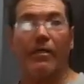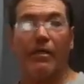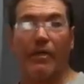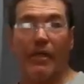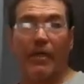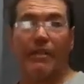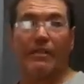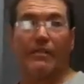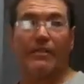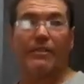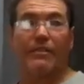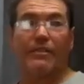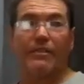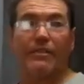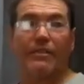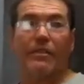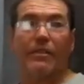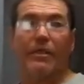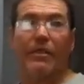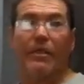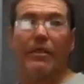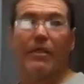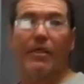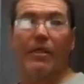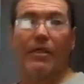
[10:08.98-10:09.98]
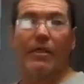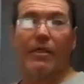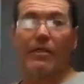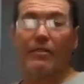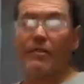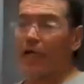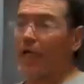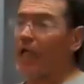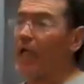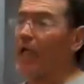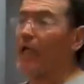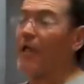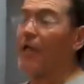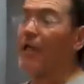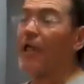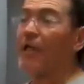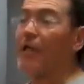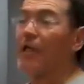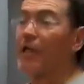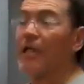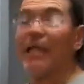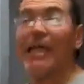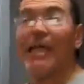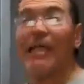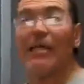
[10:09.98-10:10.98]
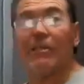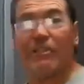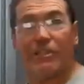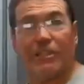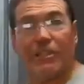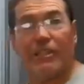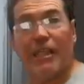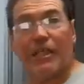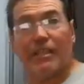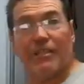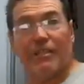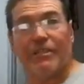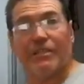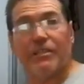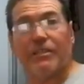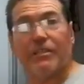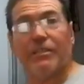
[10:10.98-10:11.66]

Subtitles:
Yes, in a legal sense.